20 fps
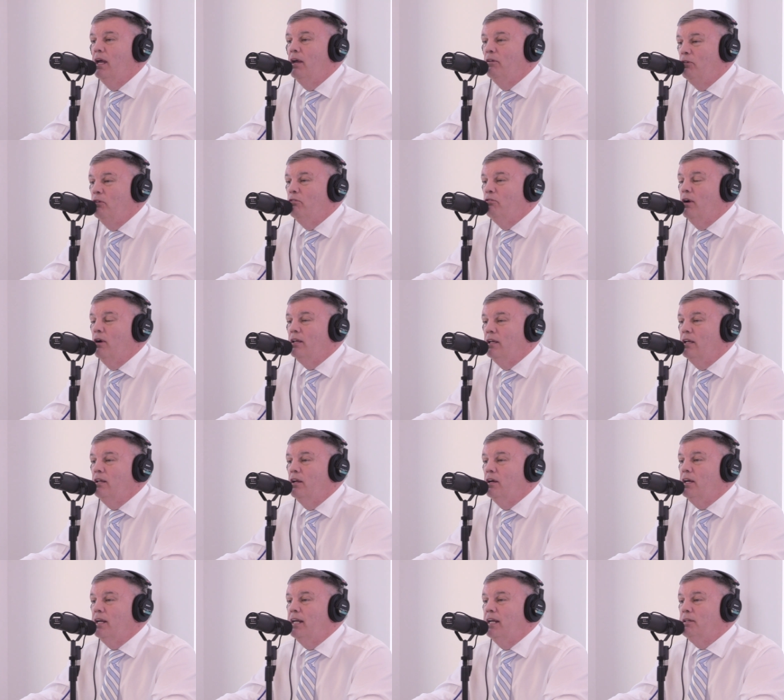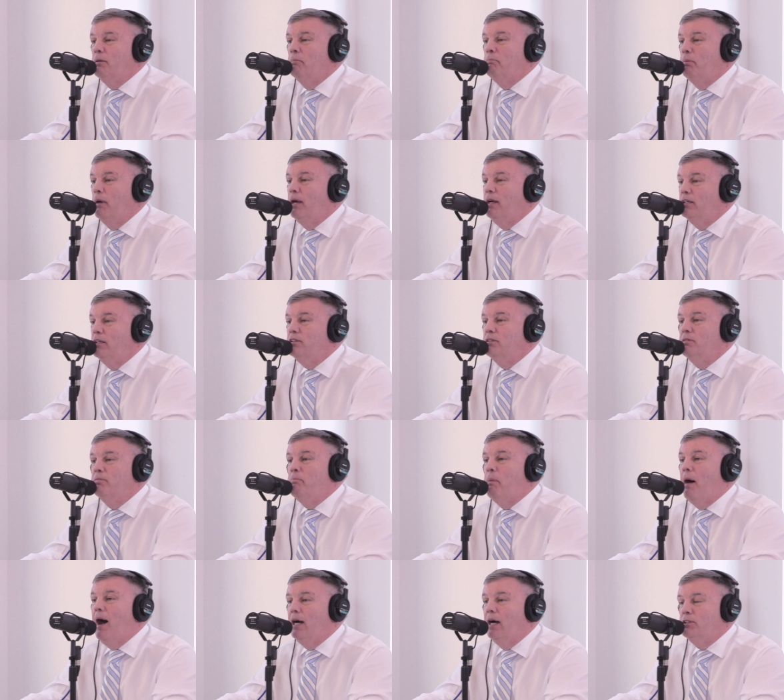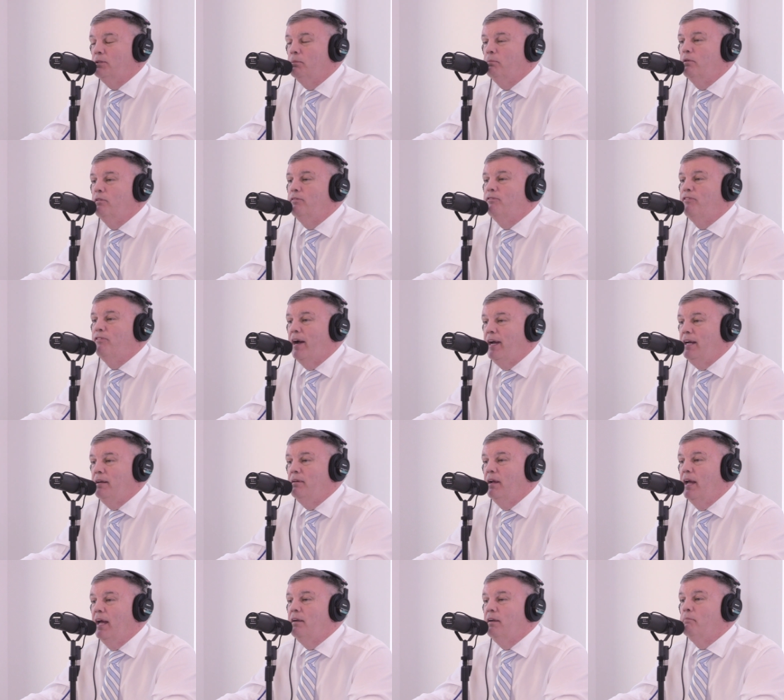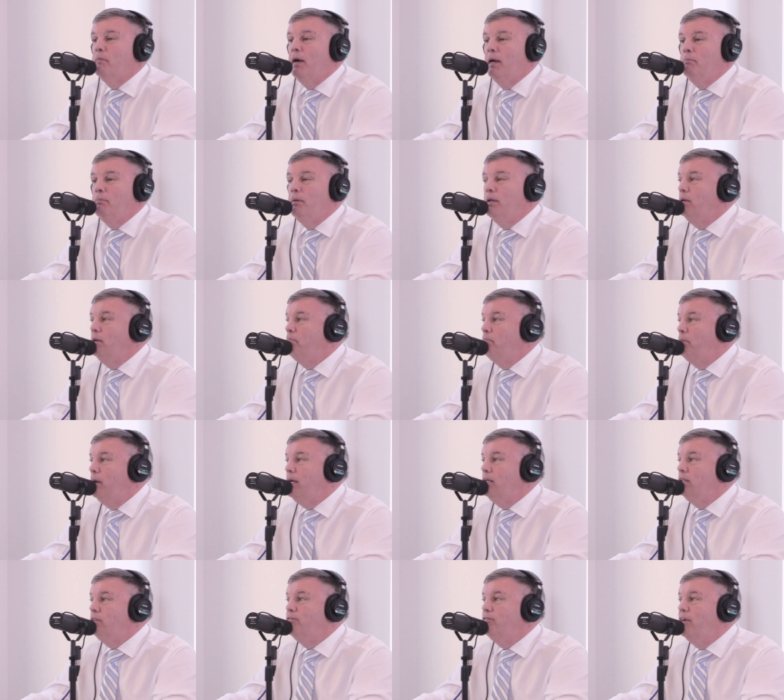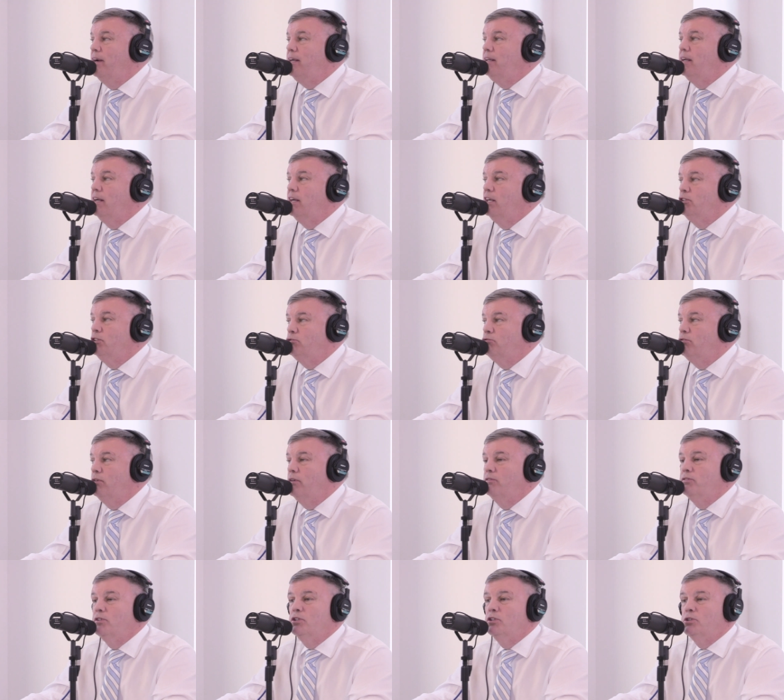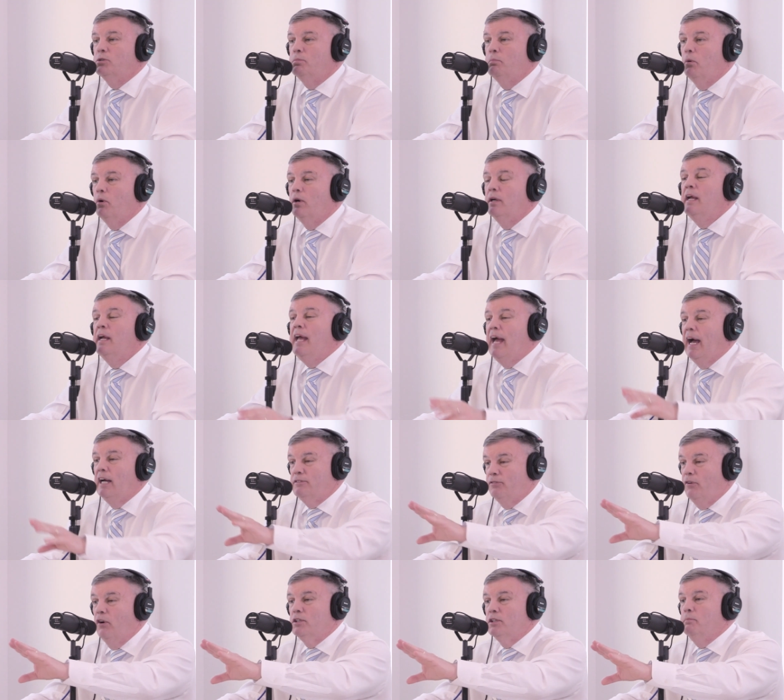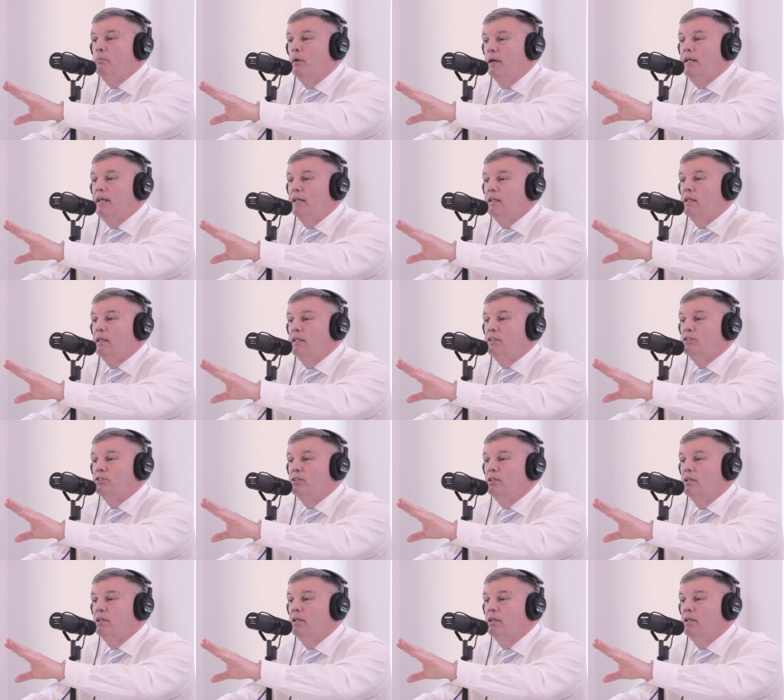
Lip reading: If you're really looking at the biggest possible fight, and it might be the biggest fight in the history of this sport, as far as money at least.